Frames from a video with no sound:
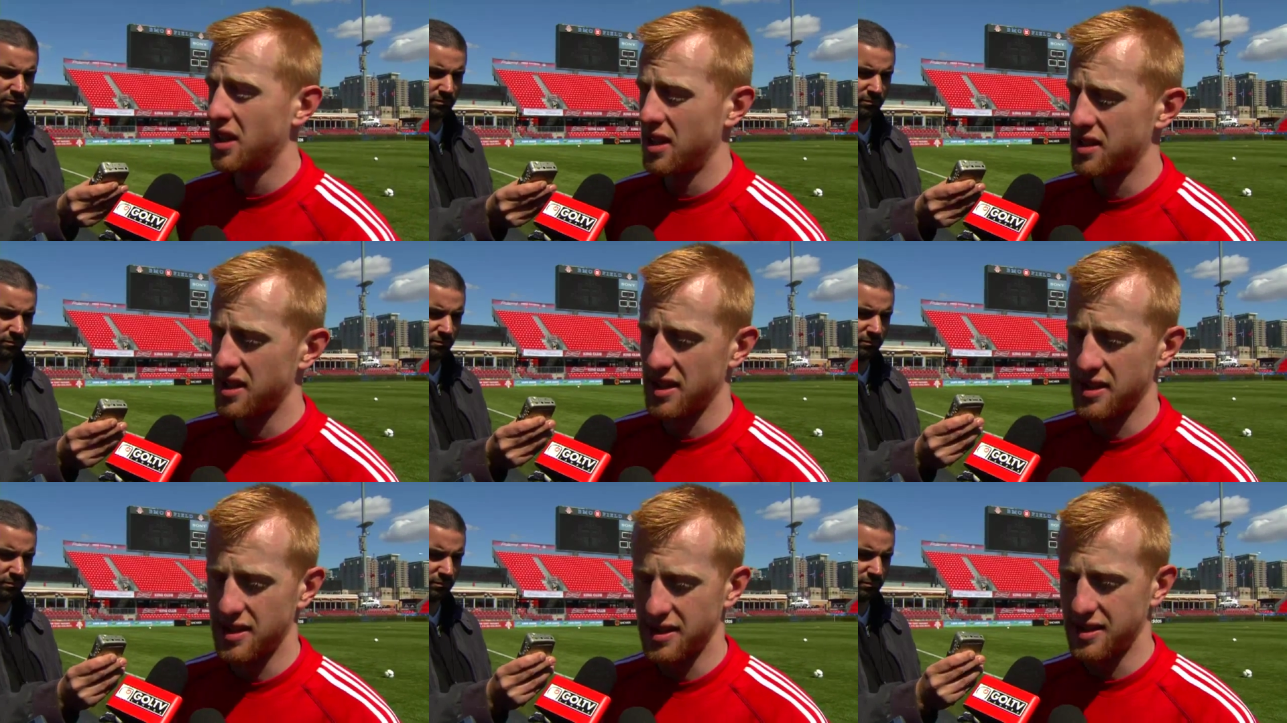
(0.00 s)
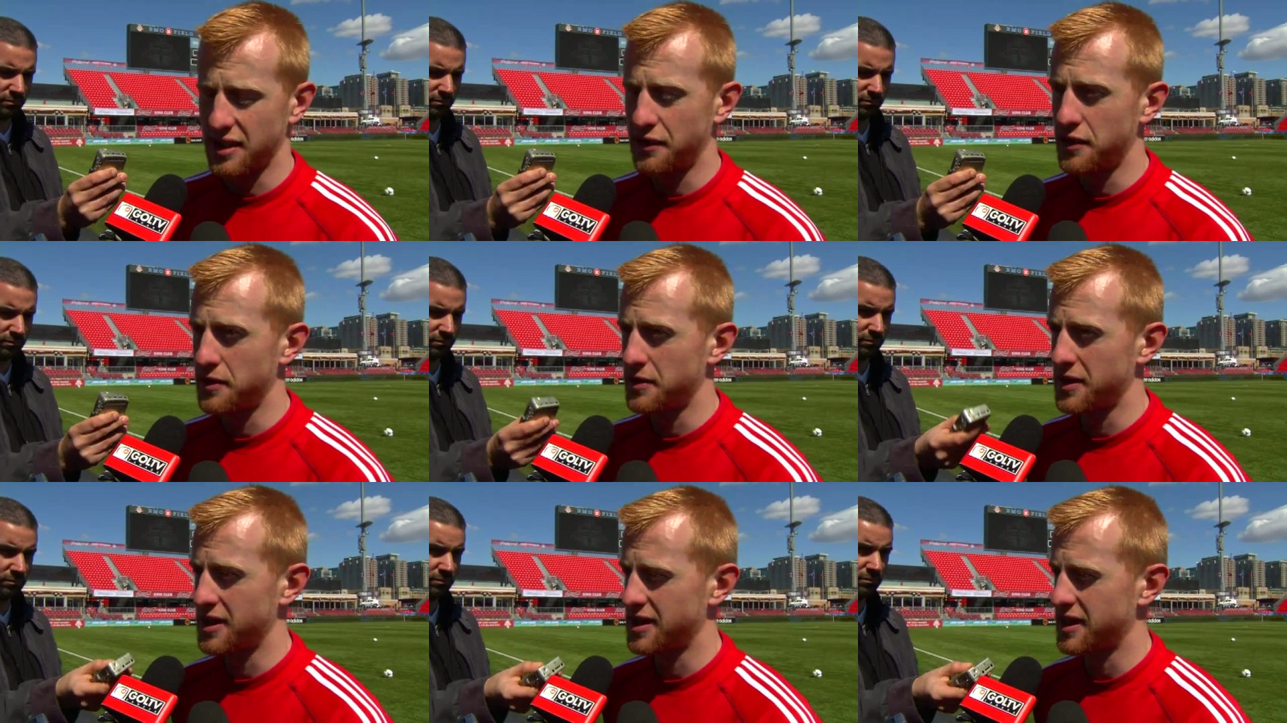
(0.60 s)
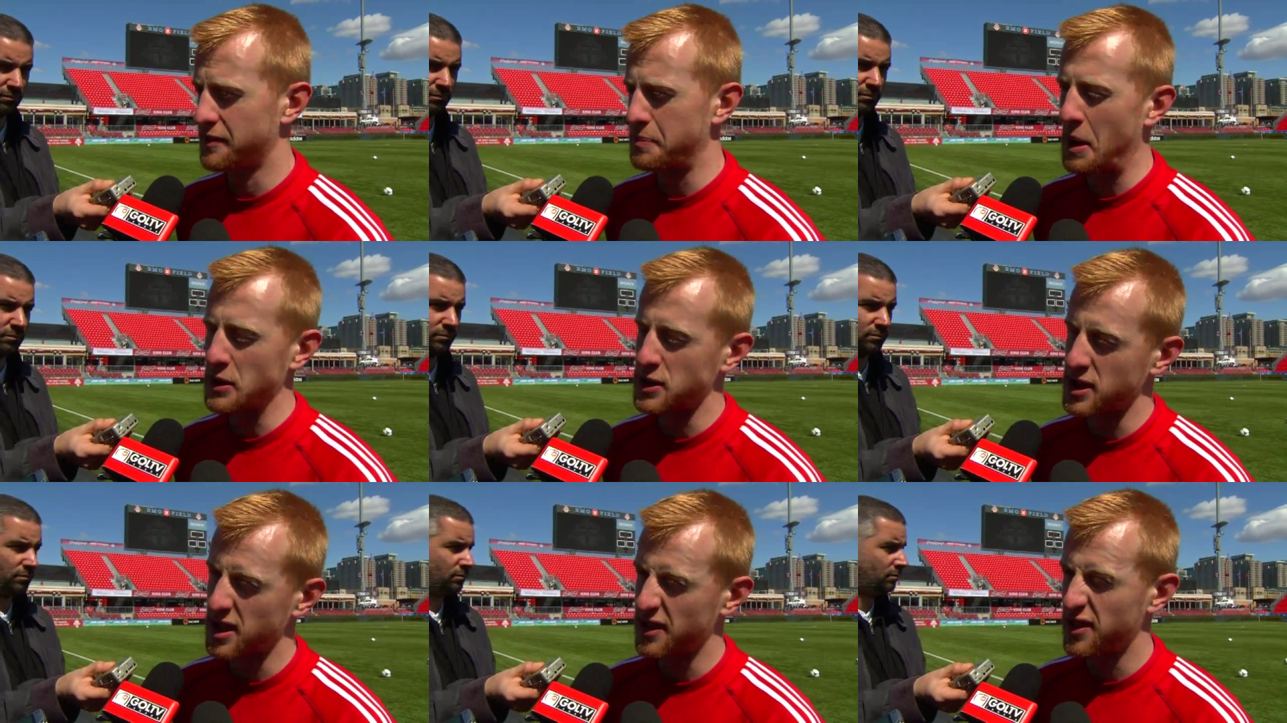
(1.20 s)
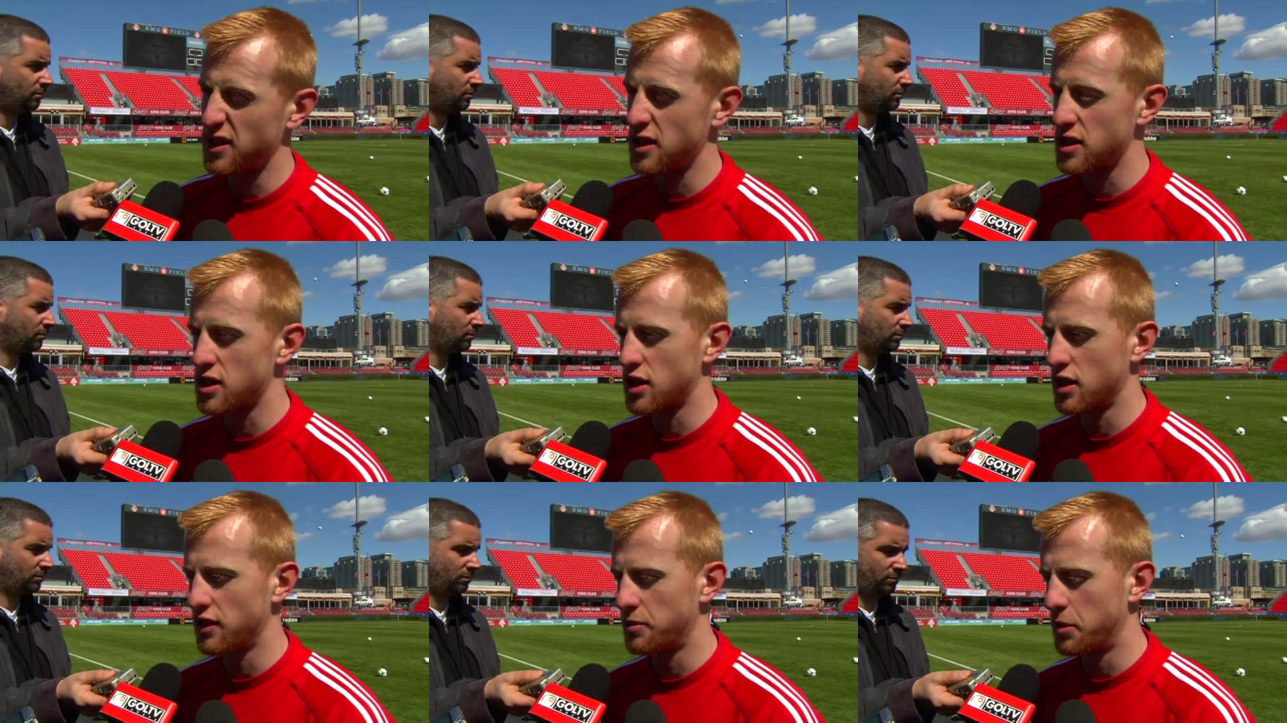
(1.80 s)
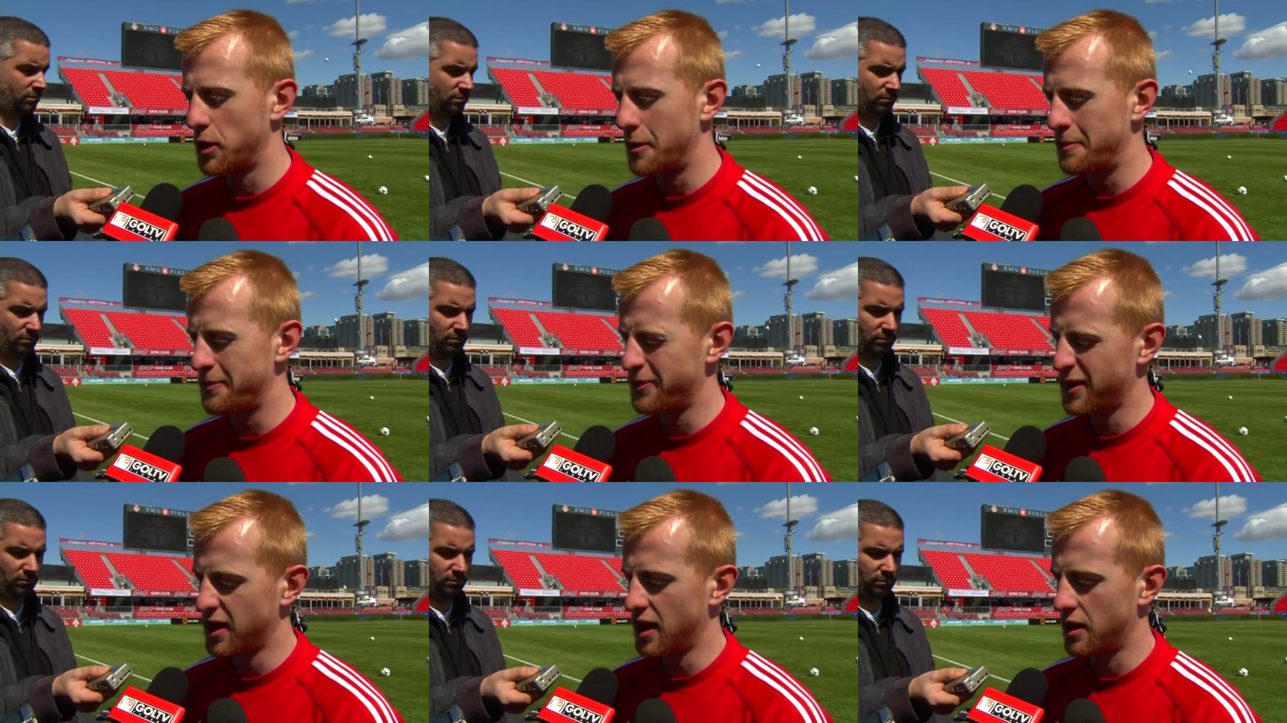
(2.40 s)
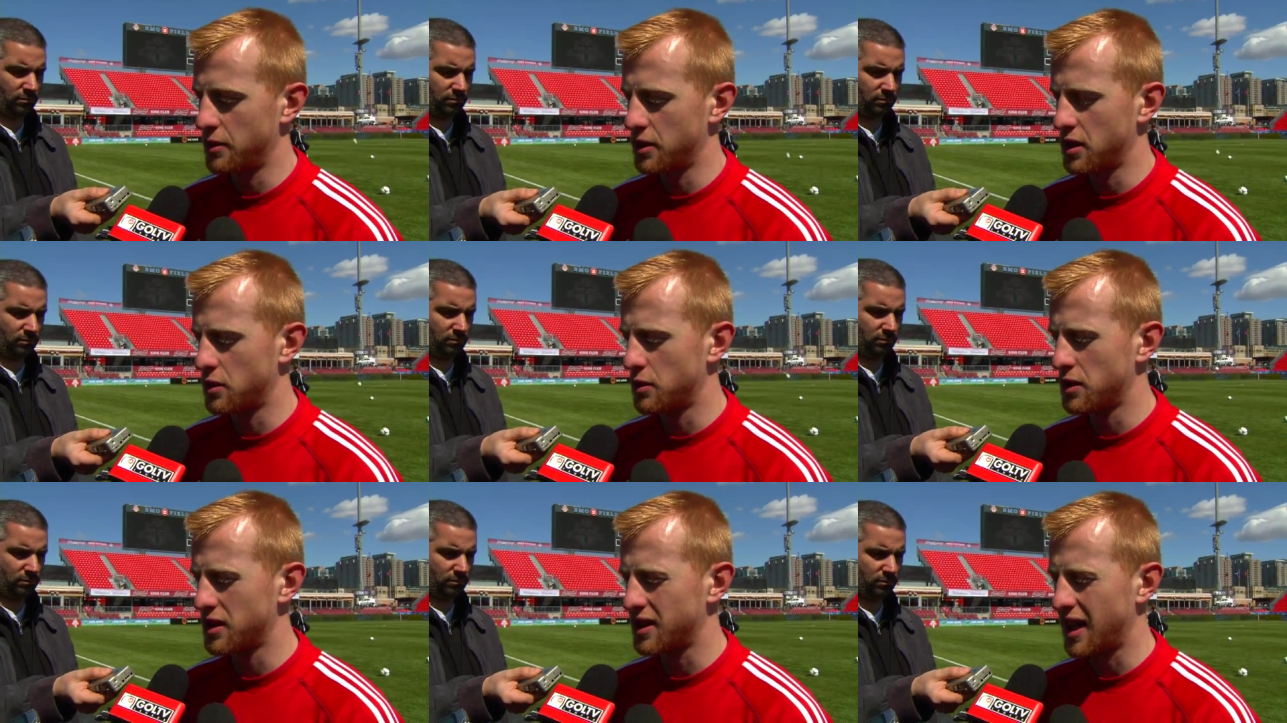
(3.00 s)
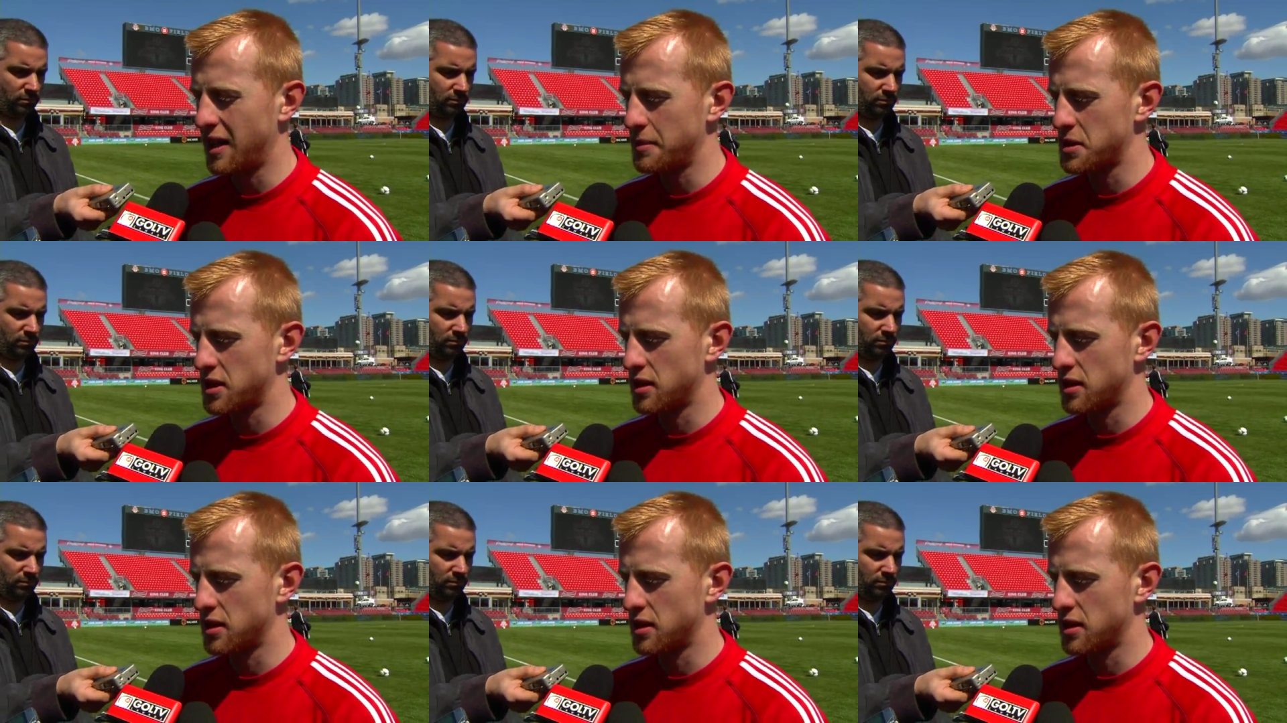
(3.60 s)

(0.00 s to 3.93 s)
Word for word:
Speaker 1: it takes it's different. The bounce is different than turf, but yeah, we know we'll adapt,